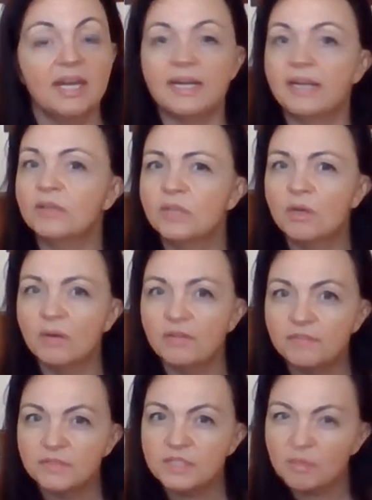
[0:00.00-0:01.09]
and i don't know
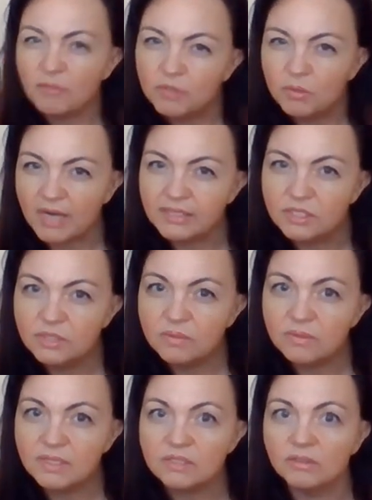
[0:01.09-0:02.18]
if some of you guys do
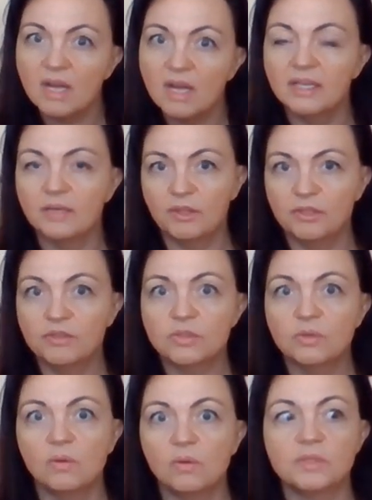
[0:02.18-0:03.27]
this or not like with your
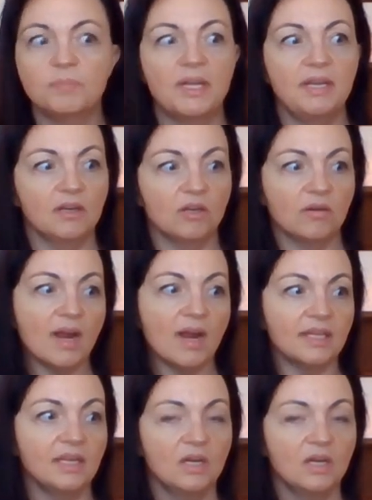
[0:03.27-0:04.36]
schools but in
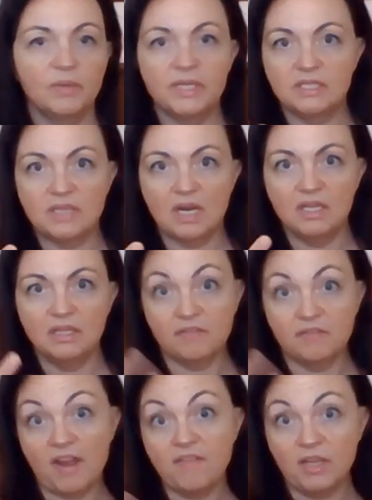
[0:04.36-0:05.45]
karate we study the
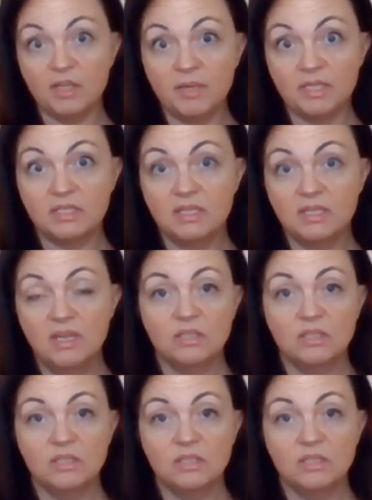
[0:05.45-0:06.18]
five elements